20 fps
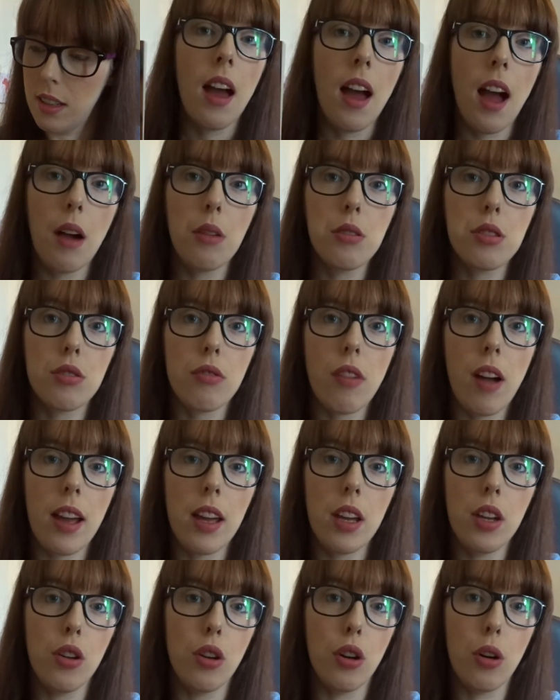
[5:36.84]
How to
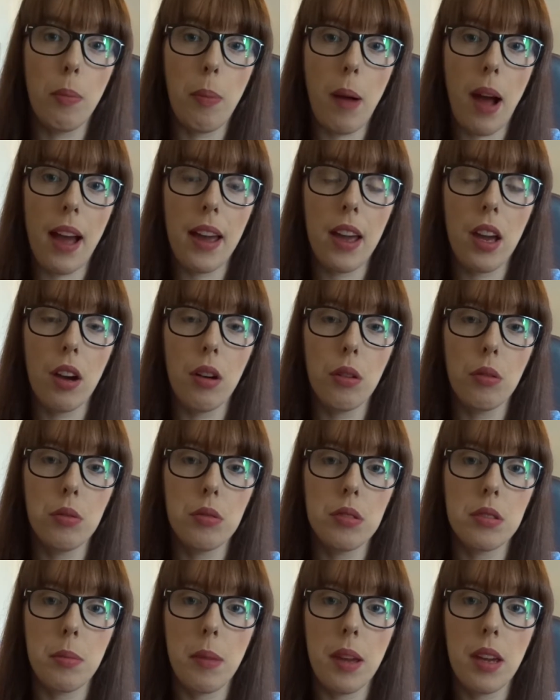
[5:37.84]
write your bio
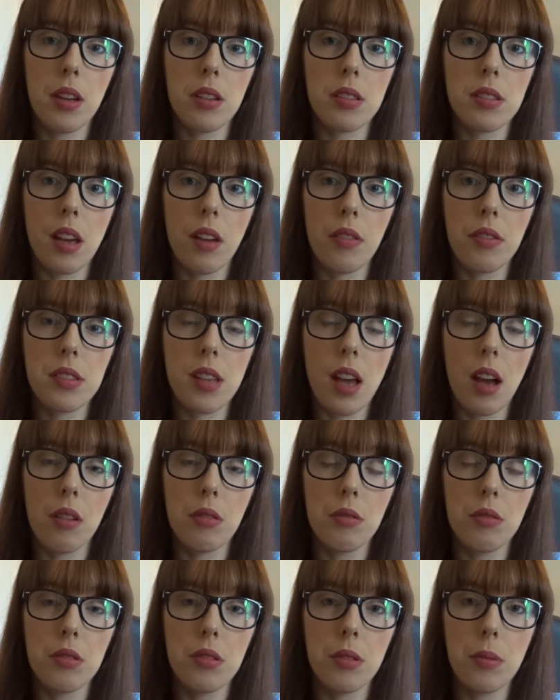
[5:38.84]
to make yourself
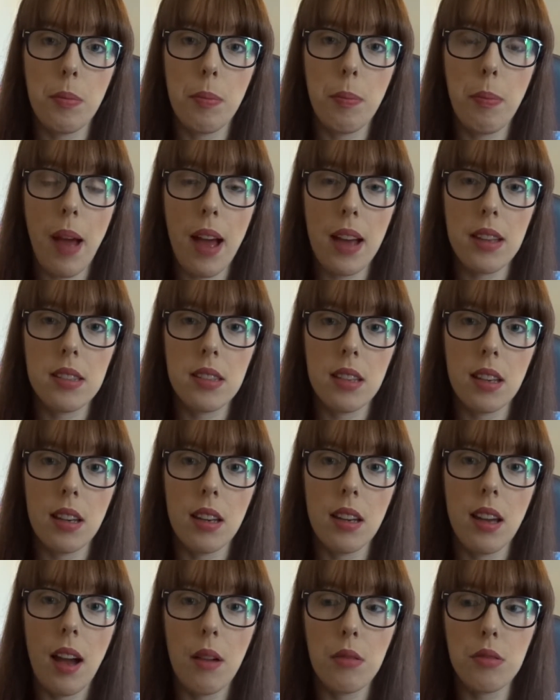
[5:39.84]
sound
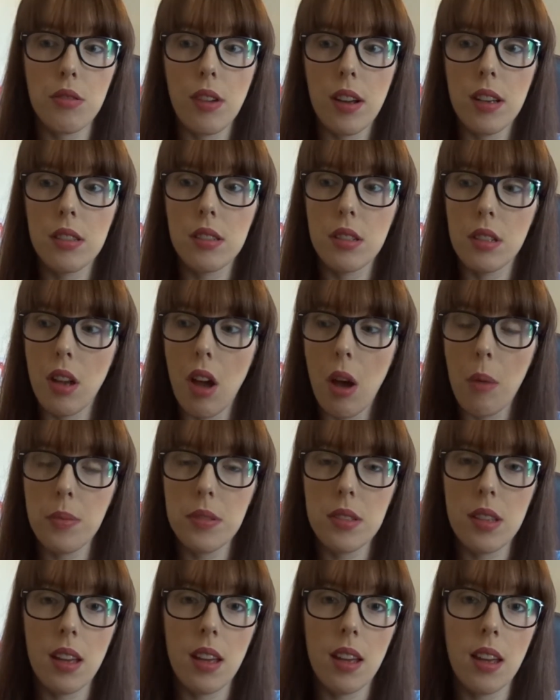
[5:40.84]
better, how to write a
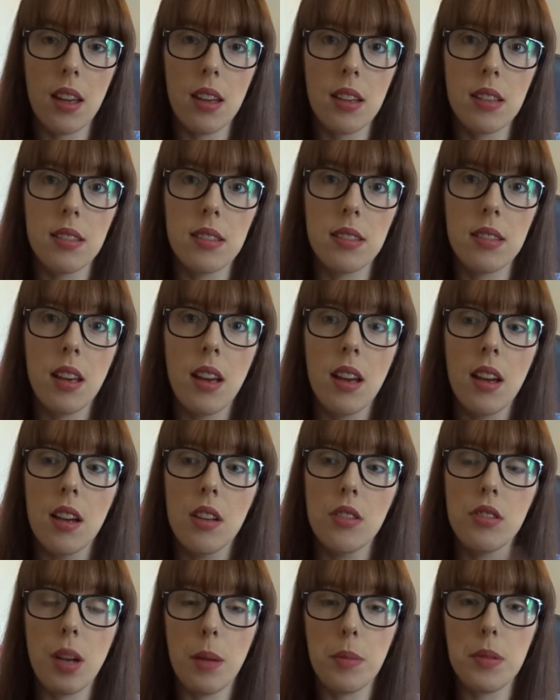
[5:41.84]
synopsis,
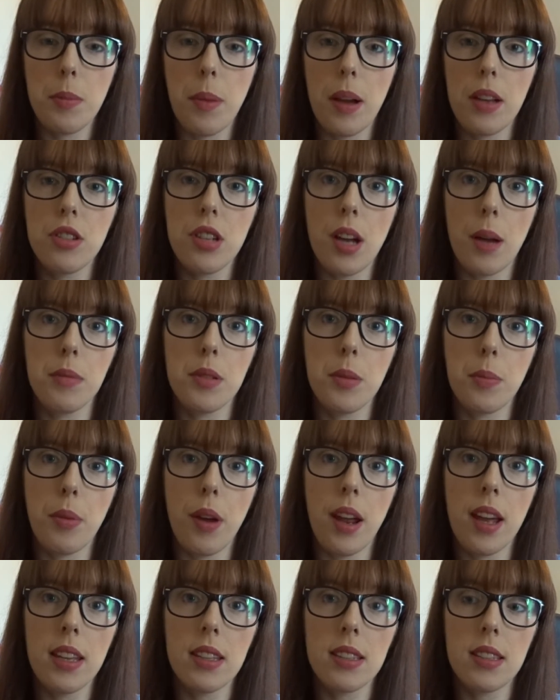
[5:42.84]
chapter by chapter
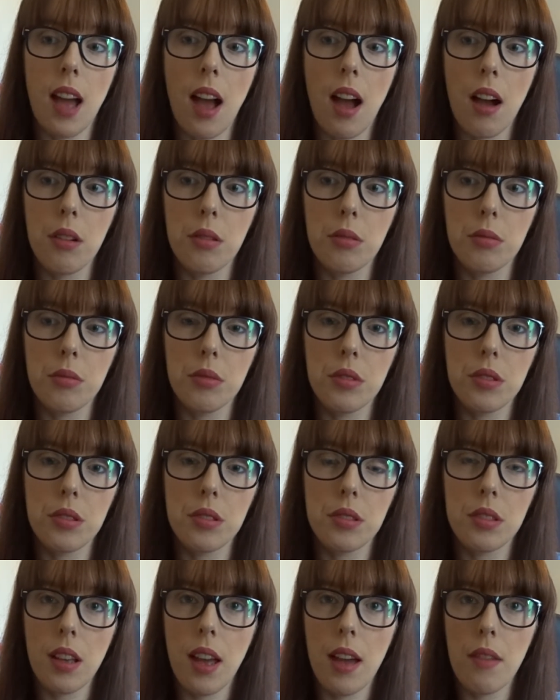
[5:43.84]

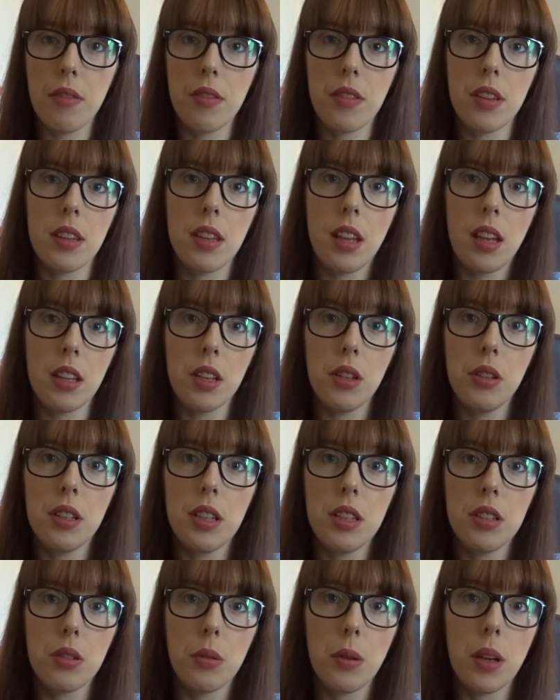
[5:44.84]
breakdowns, everything that you
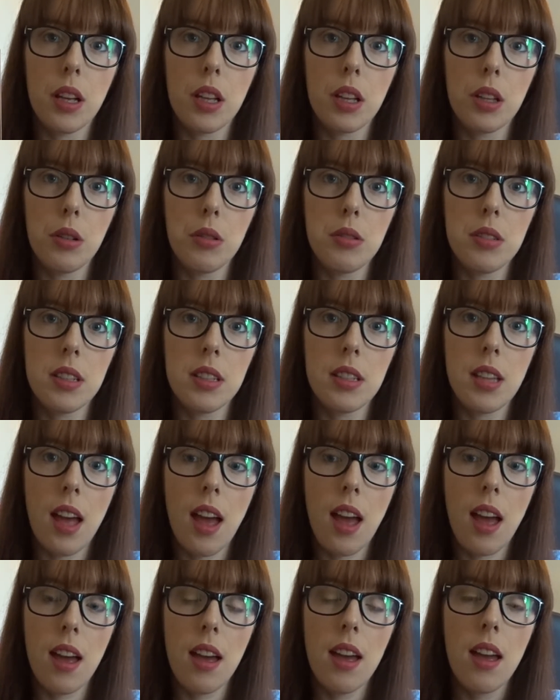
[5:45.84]
need to include in
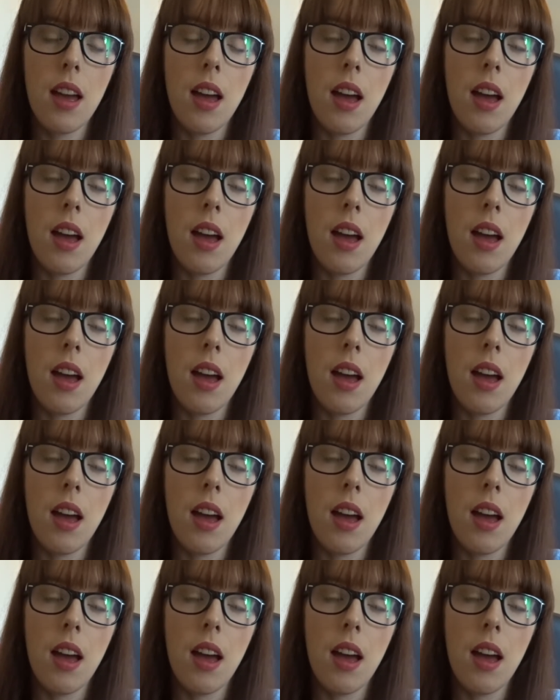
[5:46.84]
there.